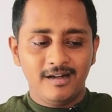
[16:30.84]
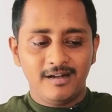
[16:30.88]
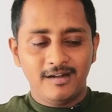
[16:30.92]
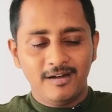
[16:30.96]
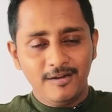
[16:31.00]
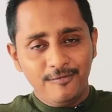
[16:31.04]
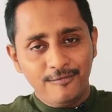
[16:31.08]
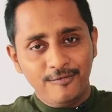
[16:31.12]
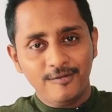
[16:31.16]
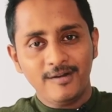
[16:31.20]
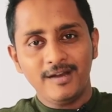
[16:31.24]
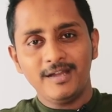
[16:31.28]

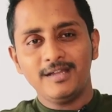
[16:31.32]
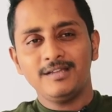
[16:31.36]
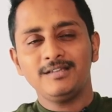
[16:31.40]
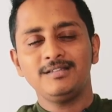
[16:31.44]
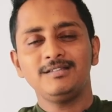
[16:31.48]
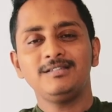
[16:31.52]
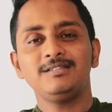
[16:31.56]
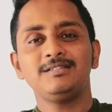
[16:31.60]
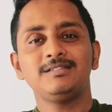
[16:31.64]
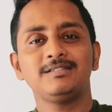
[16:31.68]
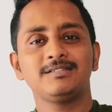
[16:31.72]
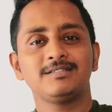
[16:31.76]

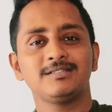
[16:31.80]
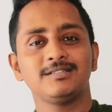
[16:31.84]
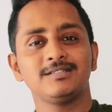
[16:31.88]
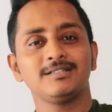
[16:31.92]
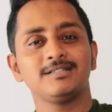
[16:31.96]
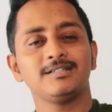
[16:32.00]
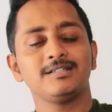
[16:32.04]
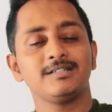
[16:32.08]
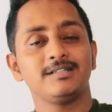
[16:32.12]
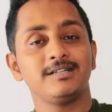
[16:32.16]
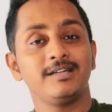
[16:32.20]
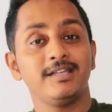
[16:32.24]
Difference,
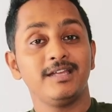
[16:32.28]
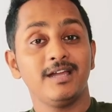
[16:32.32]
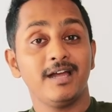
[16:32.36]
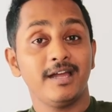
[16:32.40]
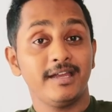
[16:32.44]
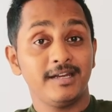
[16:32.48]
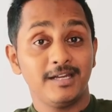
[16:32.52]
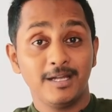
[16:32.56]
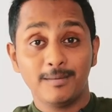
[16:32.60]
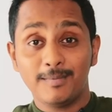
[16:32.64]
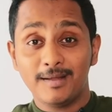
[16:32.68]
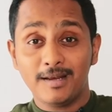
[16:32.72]
D
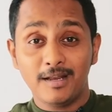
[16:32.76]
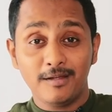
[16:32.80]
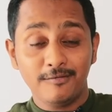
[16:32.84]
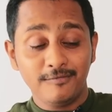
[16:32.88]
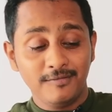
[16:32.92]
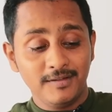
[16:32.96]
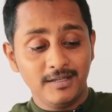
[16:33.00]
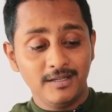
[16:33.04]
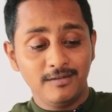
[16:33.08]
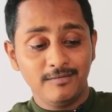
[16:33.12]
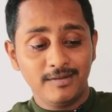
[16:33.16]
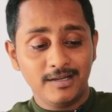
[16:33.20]
I F
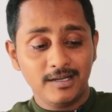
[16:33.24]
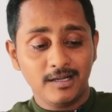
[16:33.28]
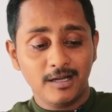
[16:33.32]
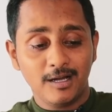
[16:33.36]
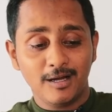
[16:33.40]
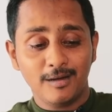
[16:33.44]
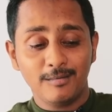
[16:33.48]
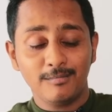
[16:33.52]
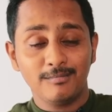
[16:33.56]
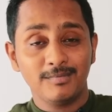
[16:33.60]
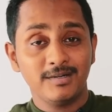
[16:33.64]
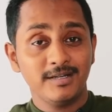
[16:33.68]
F E will
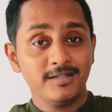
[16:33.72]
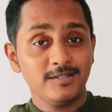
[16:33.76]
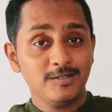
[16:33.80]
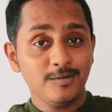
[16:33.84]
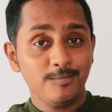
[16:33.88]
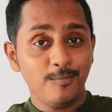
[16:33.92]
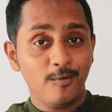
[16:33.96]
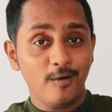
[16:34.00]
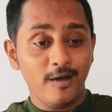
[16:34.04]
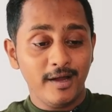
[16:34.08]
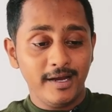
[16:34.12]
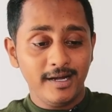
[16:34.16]
come.
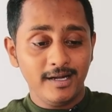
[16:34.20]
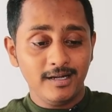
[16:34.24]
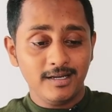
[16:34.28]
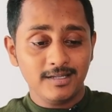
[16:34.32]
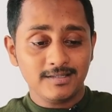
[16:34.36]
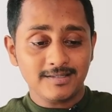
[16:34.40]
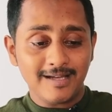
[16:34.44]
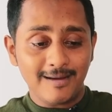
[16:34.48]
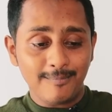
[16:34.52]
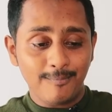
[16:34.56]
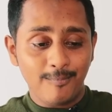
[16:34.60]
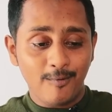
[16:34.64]
Disappoint
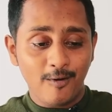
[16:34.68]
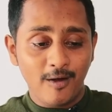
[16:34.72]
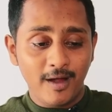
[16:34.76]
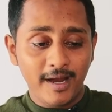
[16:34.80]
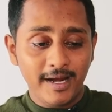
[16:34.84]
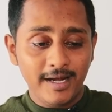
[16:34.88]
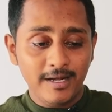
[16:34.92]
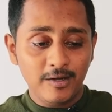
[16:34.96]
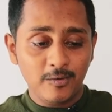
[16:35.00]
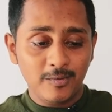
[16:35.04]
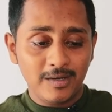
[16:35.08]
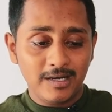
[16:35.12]
is
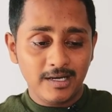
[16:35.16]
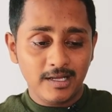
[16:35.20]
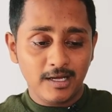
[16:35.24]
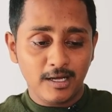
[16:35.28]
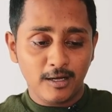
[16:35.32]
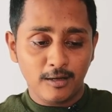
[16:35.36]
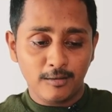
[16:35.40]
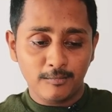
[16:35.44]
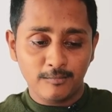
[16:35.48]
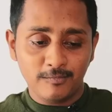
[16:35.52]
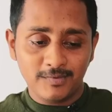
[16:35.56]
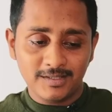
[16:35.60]
appoint will
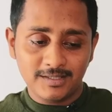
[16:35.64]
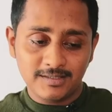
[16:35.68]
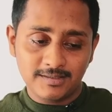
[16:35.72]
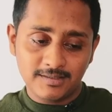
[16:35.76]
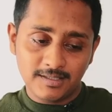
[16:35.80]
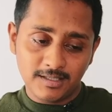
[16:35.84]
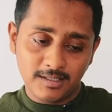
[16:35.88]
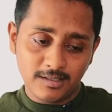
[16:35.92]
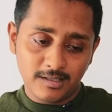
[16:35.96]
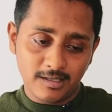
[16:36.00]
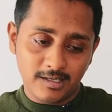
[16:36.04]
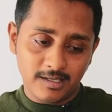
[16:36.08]
come with
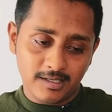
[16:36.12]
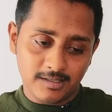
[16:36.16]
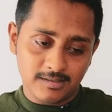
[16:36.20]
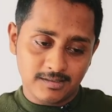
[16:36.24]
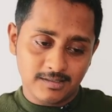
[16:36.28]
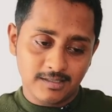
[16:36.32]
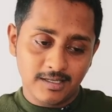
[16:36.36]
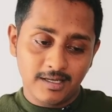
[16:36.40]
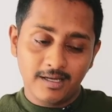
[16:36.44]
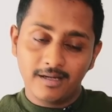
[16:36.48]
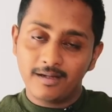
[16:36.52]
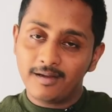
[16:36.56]

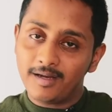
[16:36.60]
singulars.